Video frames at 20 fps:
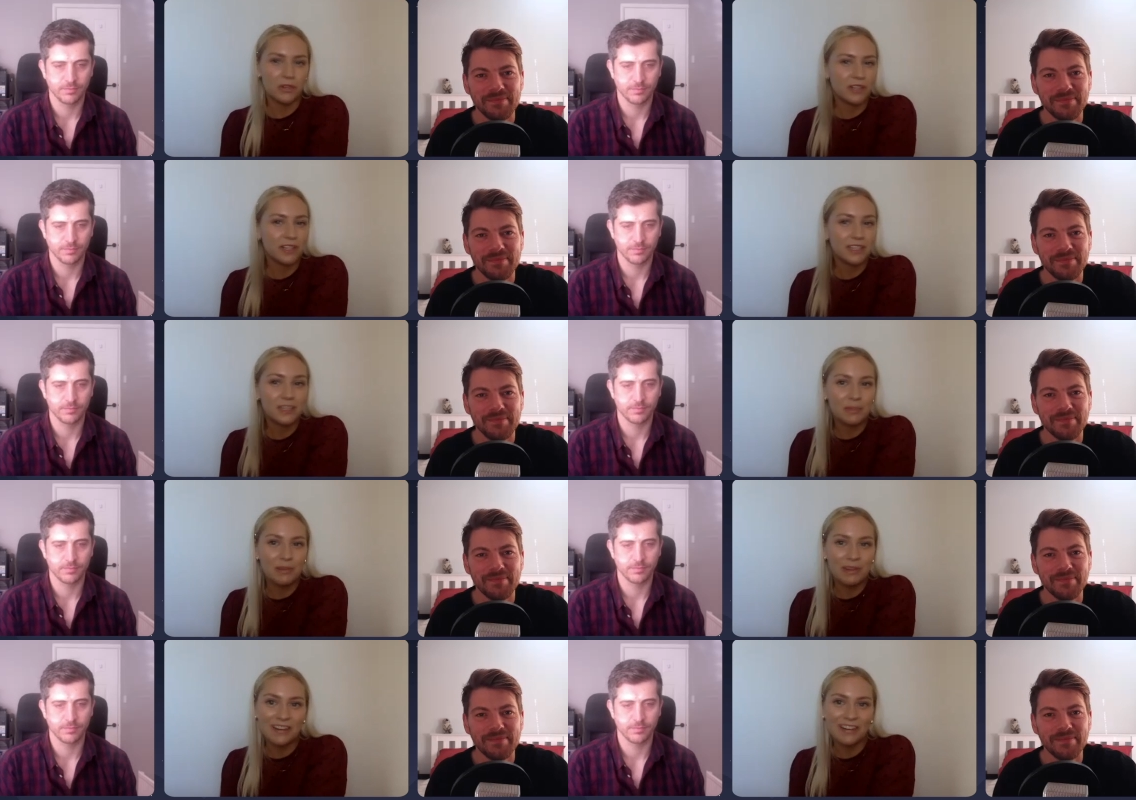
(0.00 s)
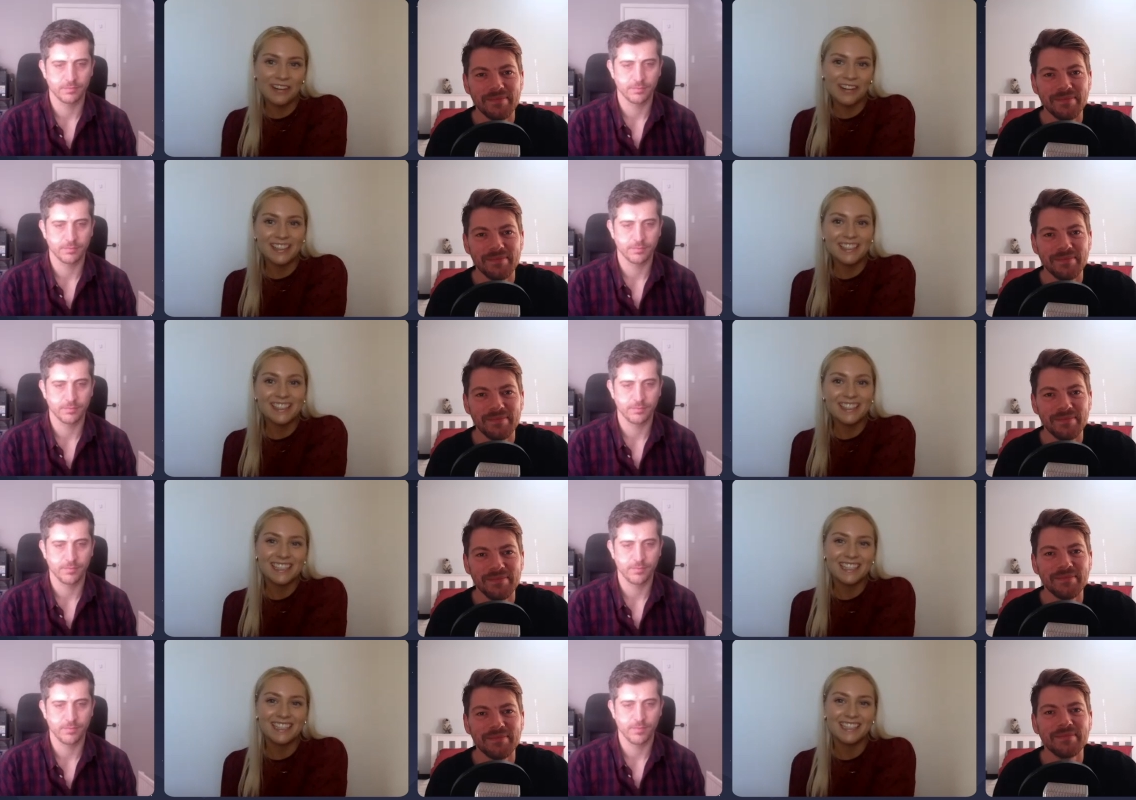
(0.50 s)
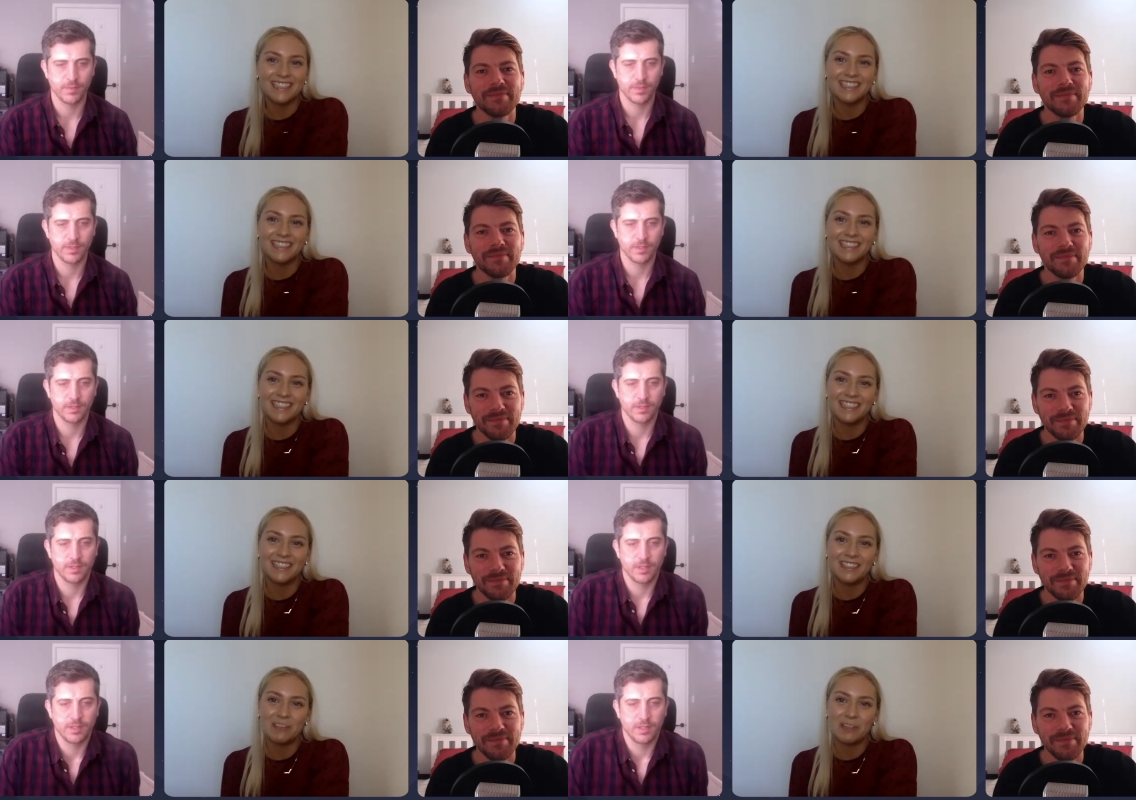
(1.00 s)
Speaker 1: experience in a
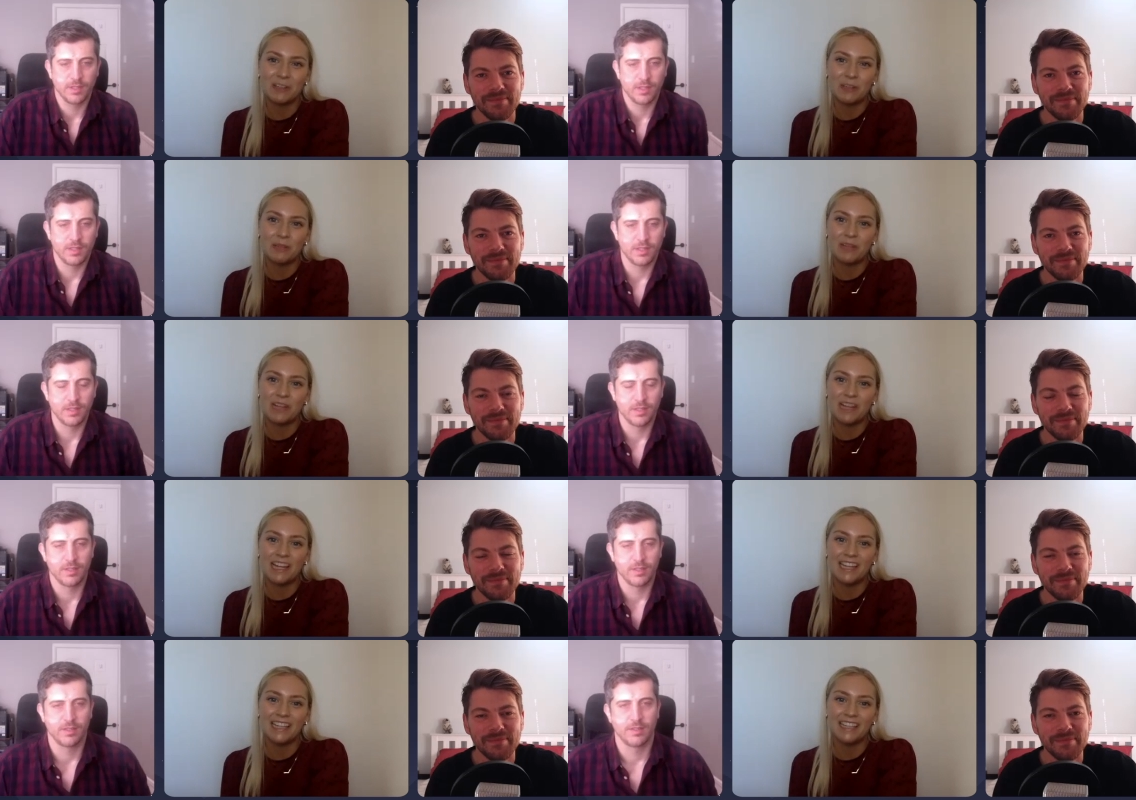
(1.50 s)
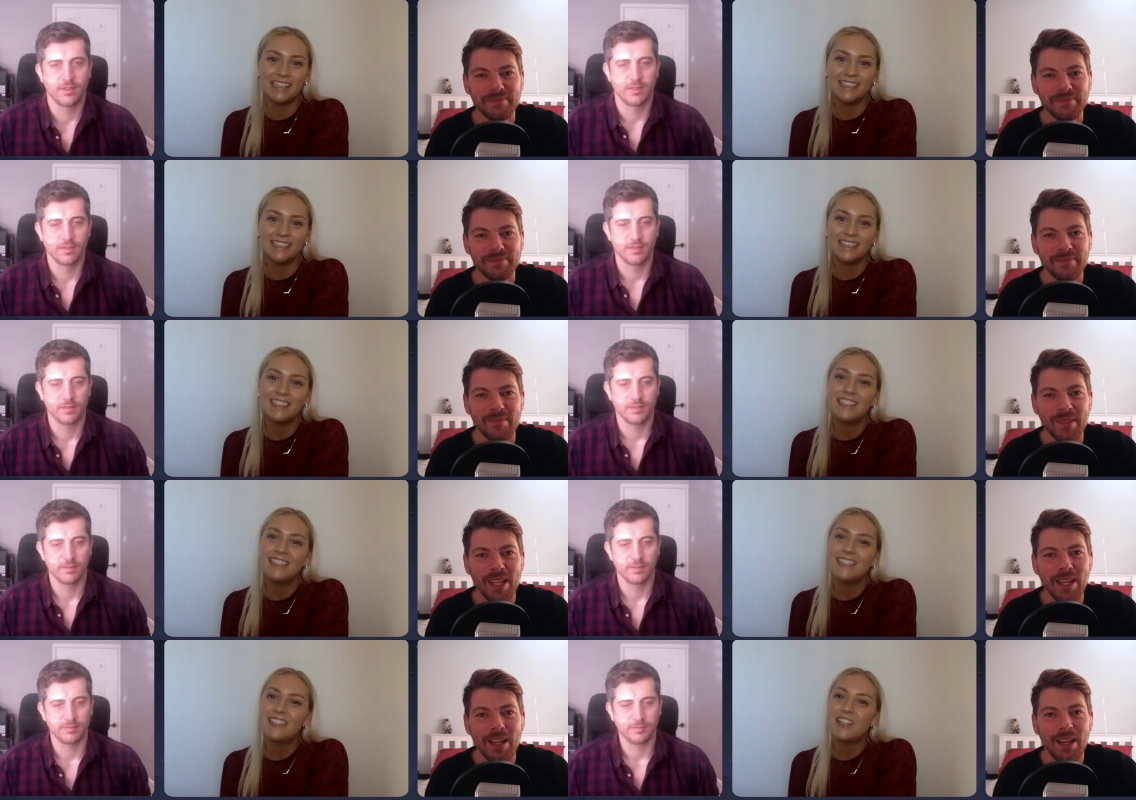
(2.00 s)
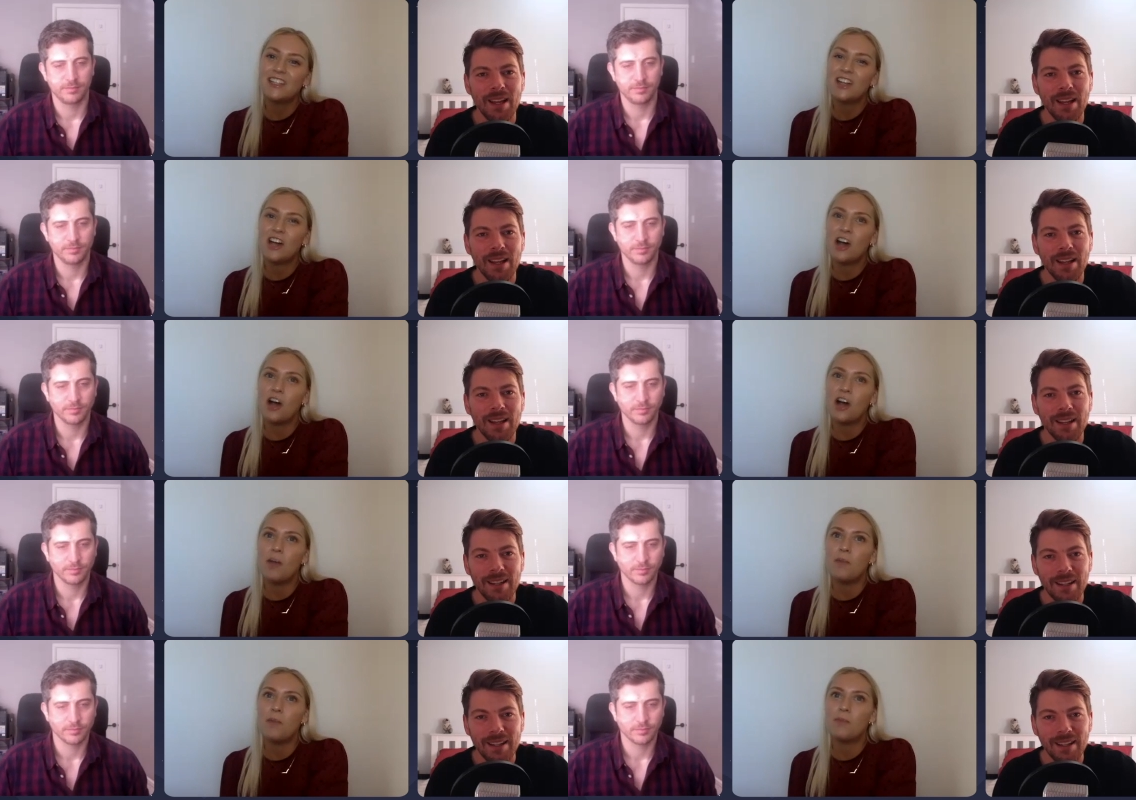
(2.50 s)
in a real plane.
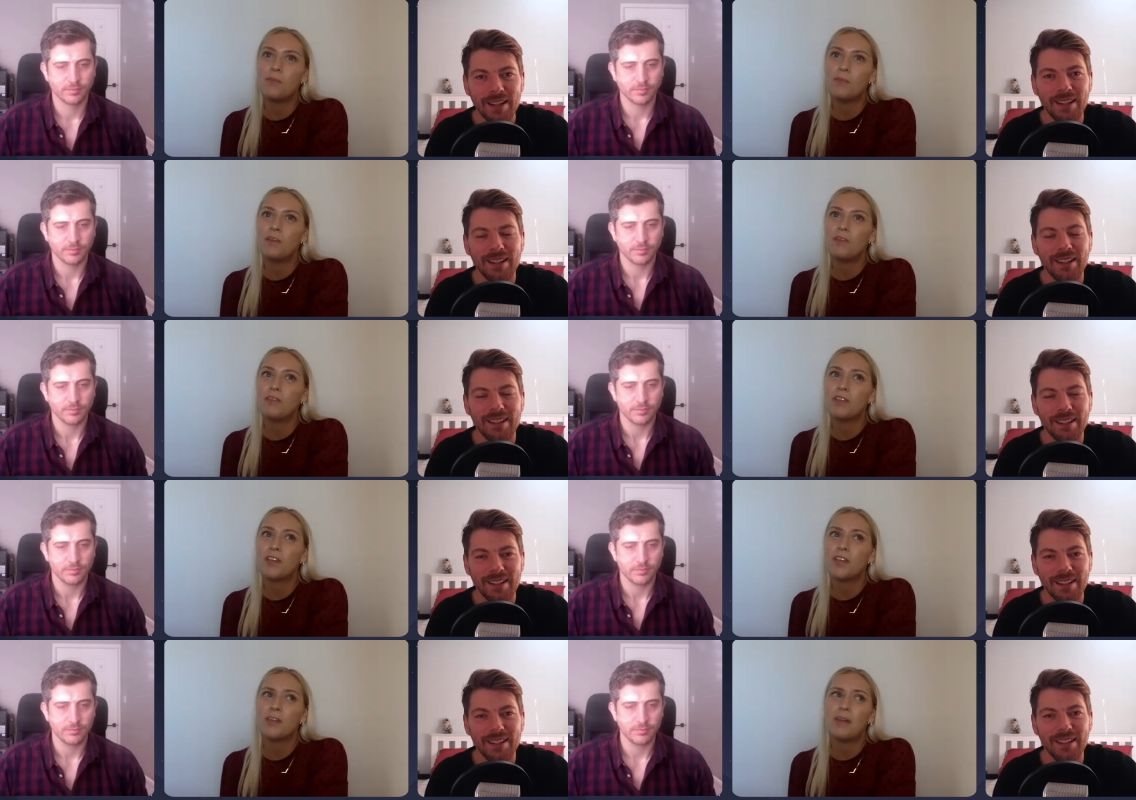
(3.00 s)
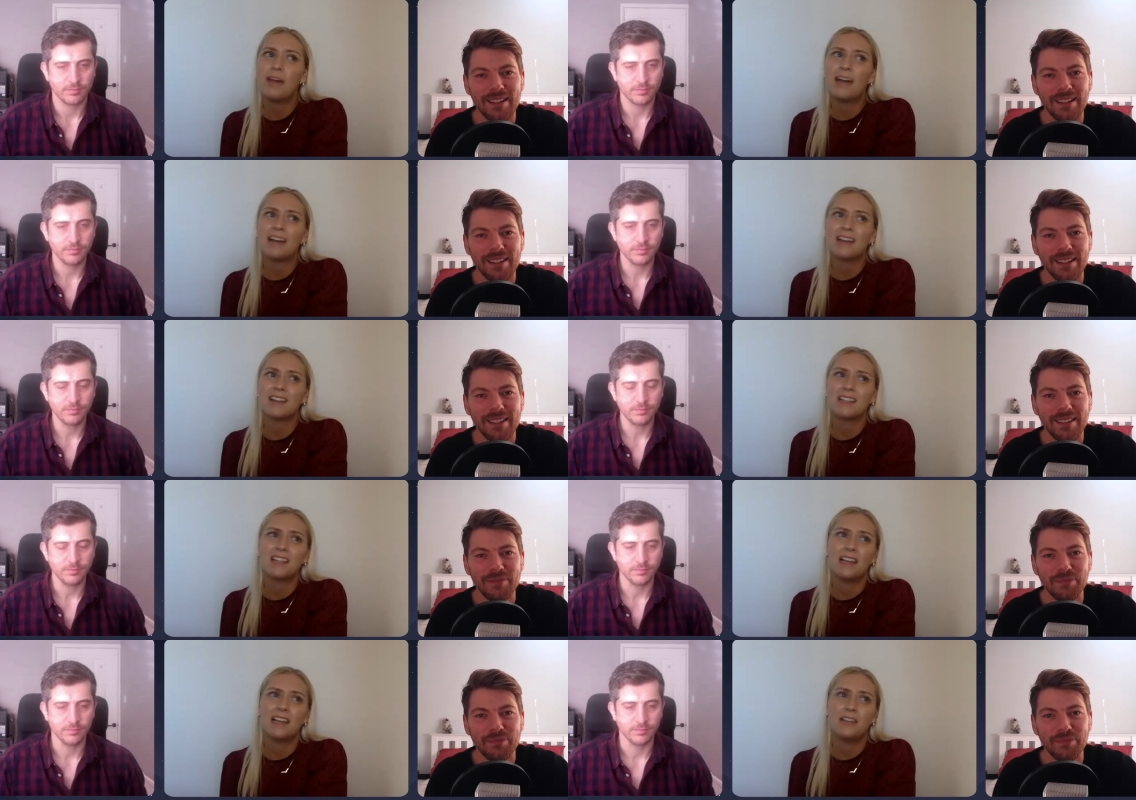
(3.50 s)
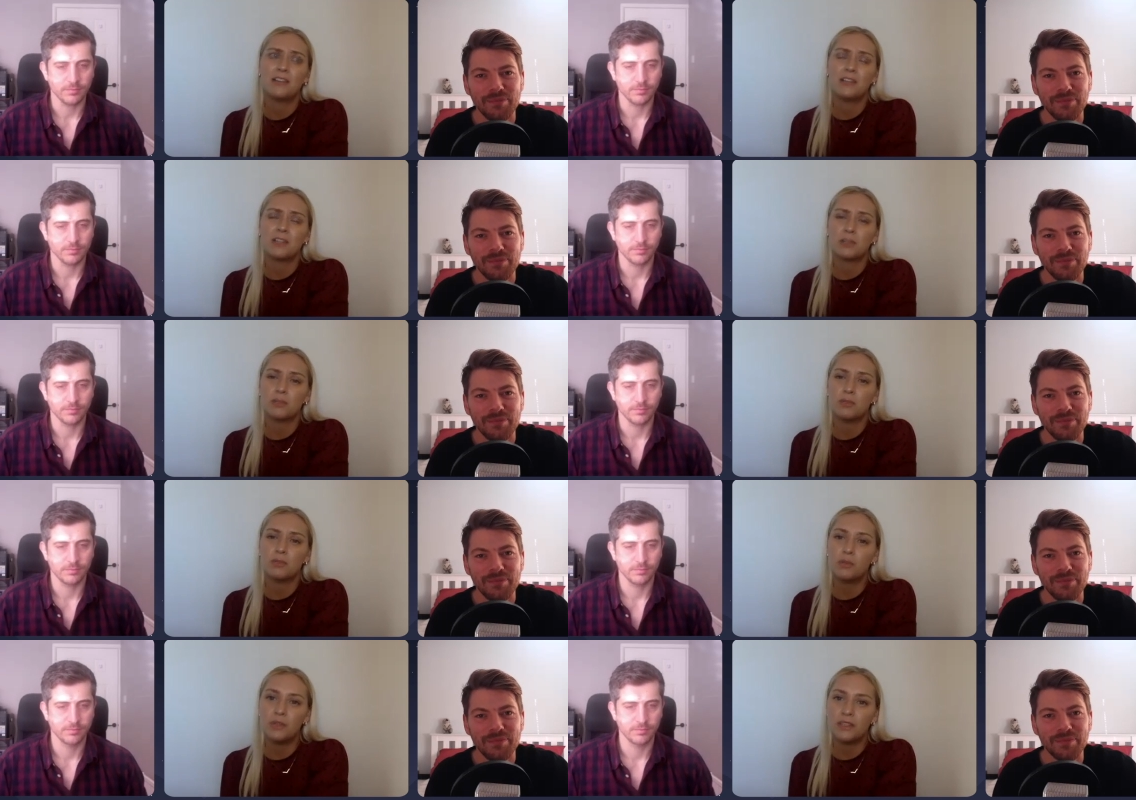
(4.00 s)
Um, but if we go back to like the smaller